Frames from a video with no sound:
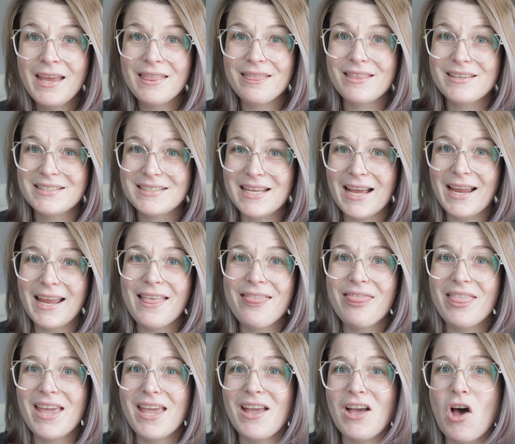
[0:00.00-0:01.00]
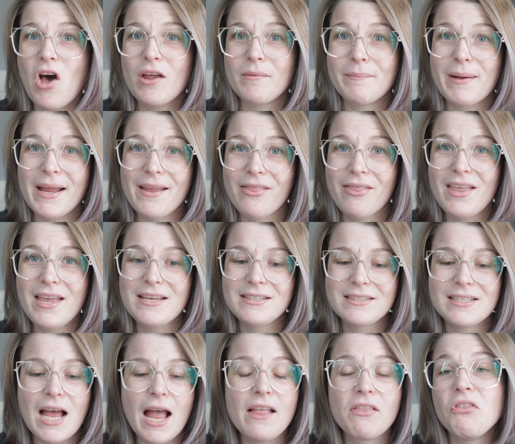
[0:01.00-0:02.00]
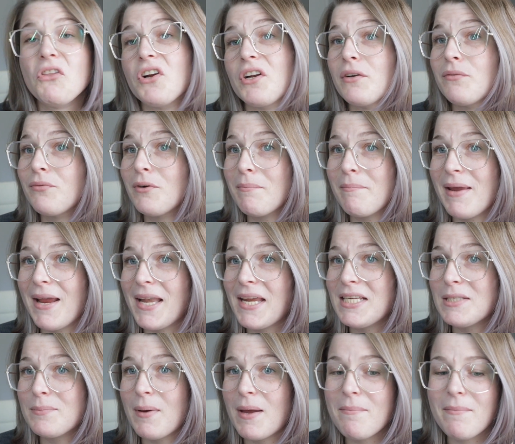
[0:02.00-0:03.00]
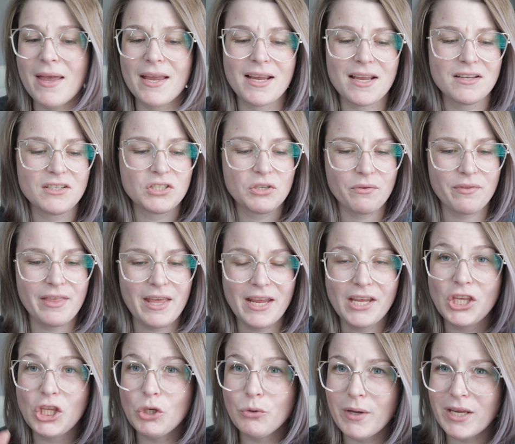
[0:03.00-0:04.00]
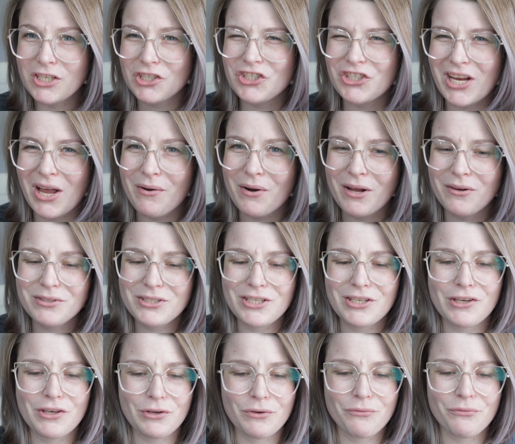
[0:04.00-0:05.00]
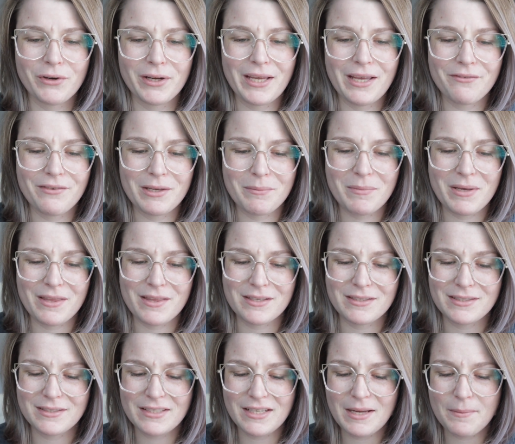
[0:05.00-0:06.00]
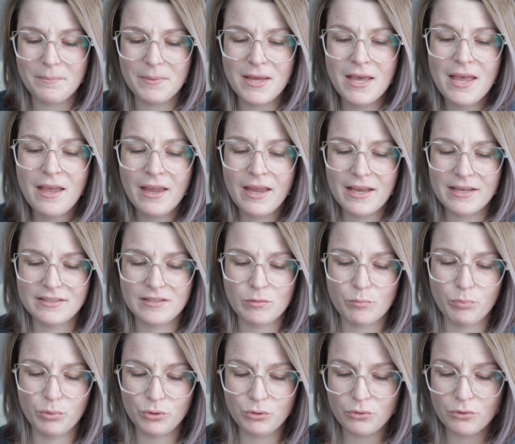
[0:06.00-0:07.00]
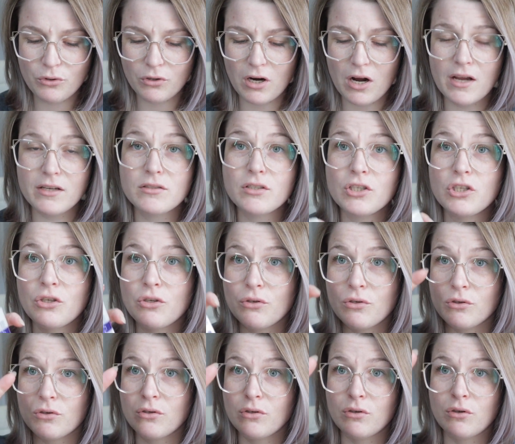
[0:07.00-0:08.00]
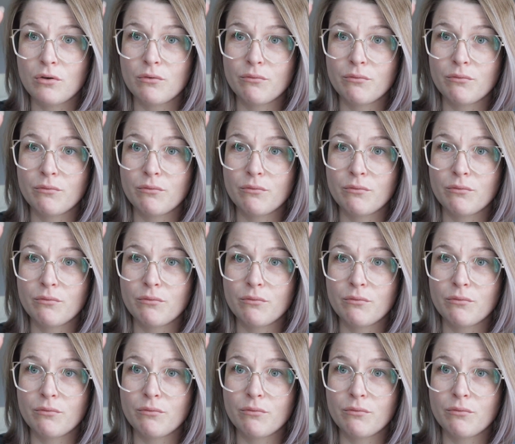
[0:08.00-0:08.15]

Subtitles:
The second thing on my list I learned from Manis by Megan, so thank you and shout out to you for giving me this tip, is the Blue Cross Cuticle